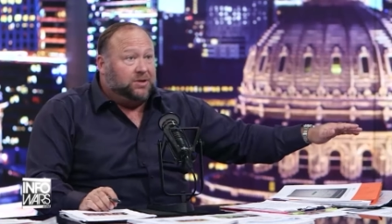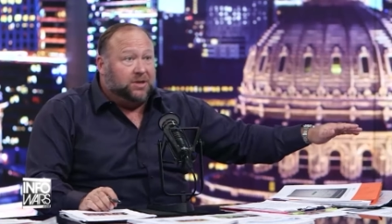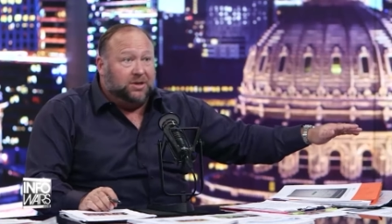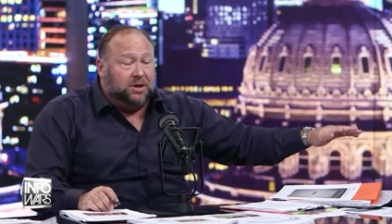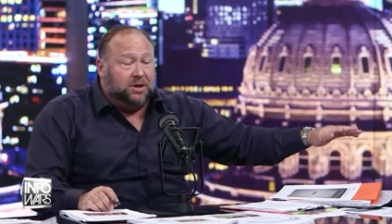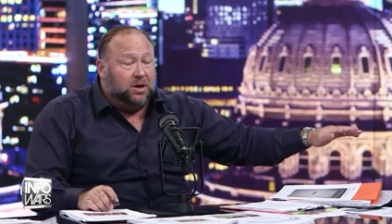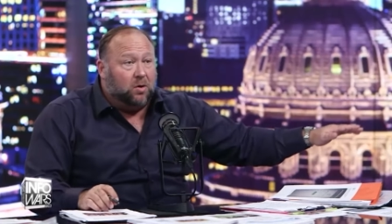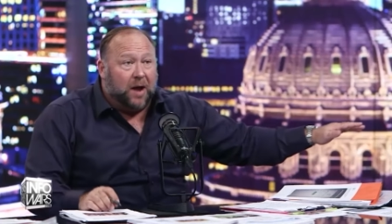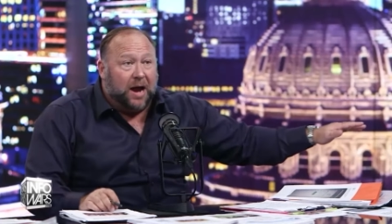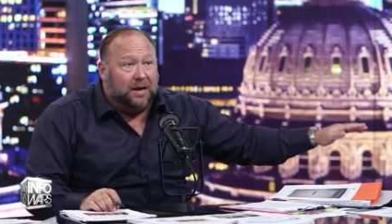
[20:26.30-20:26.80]

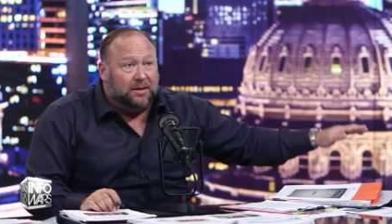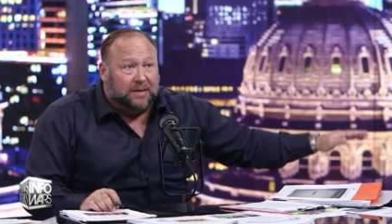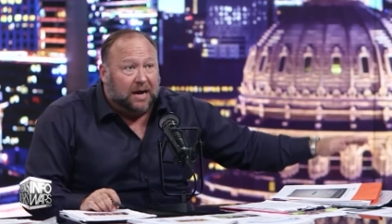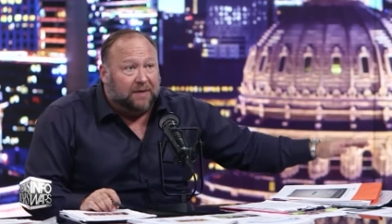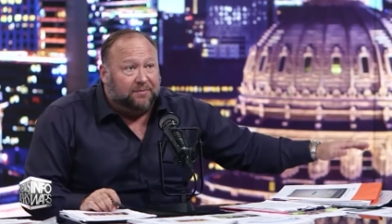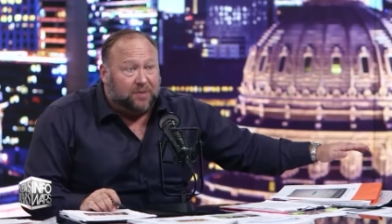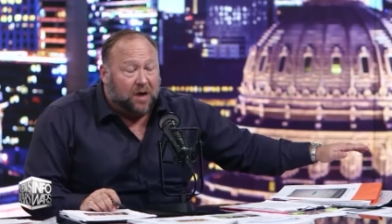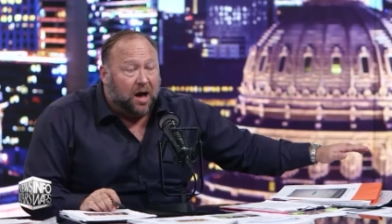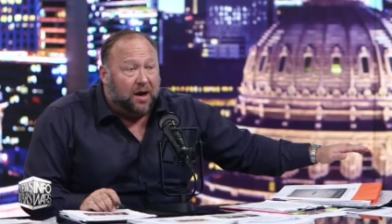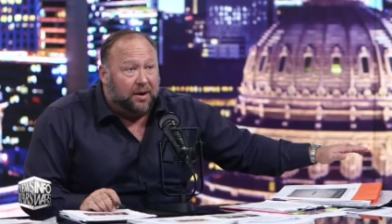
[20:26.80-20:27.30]
isn't Grand
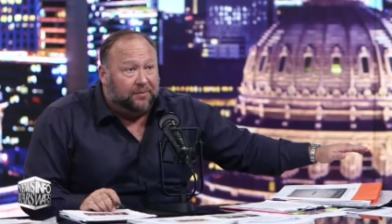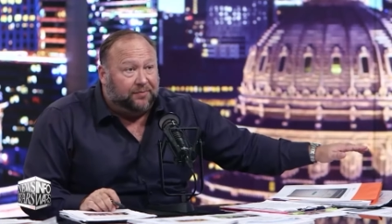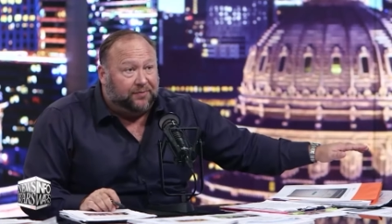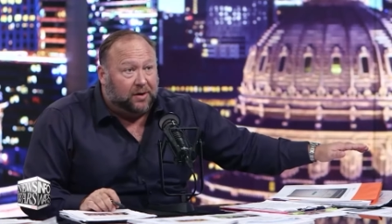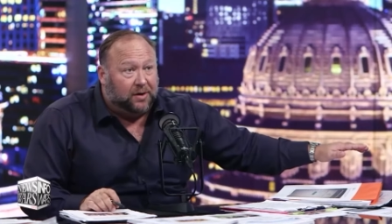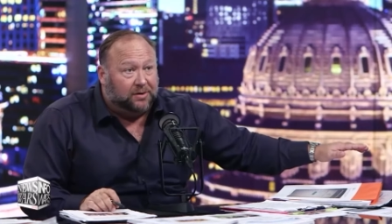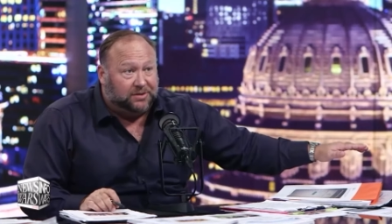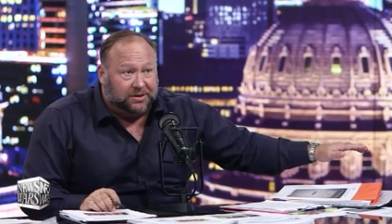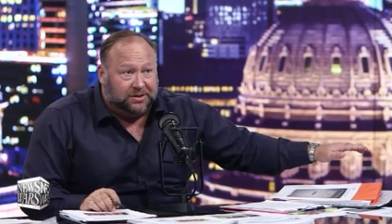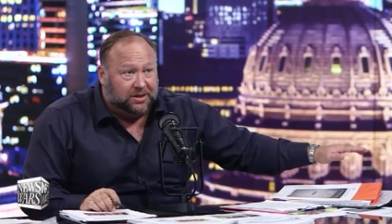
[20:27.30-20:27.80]
Theft Auto,
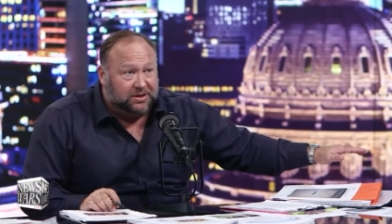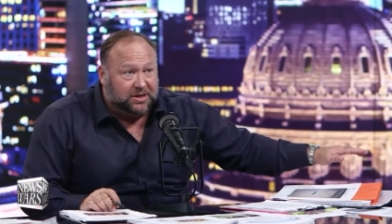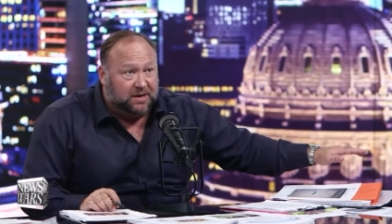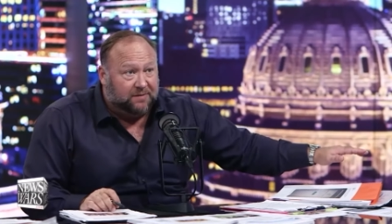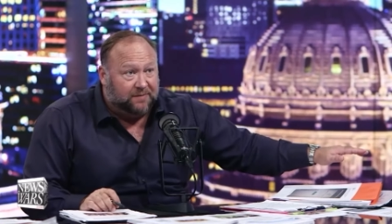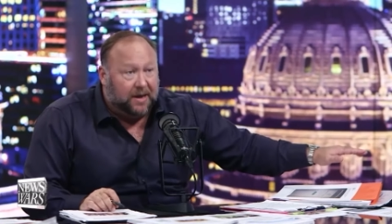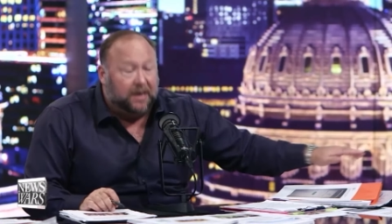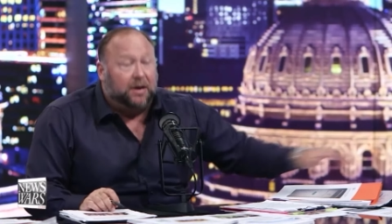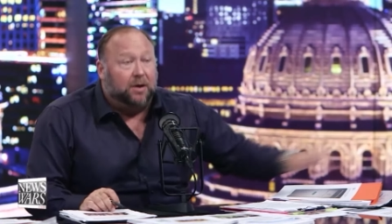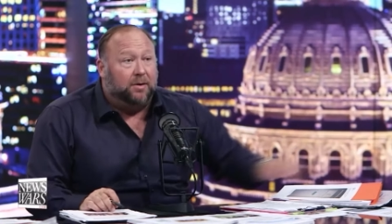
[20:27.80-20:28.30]
folks. This
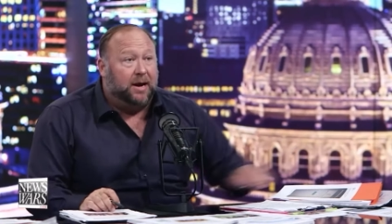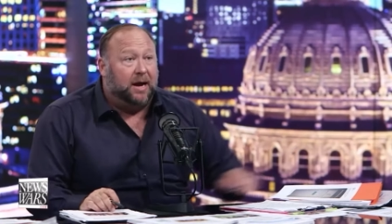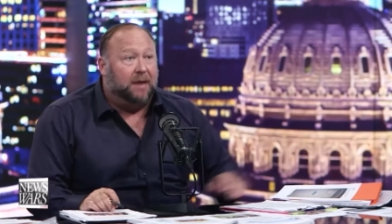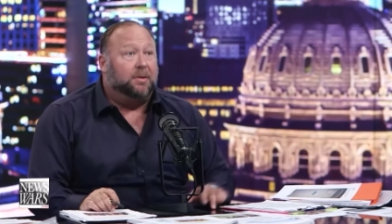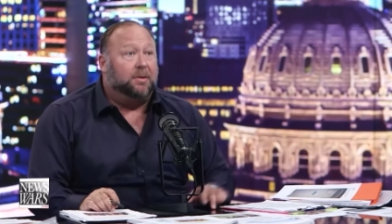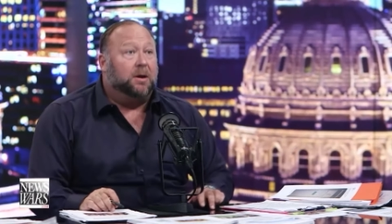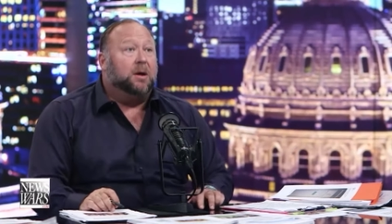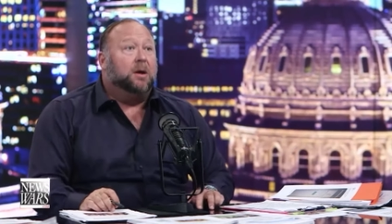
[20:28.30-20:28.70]
isn't a video game.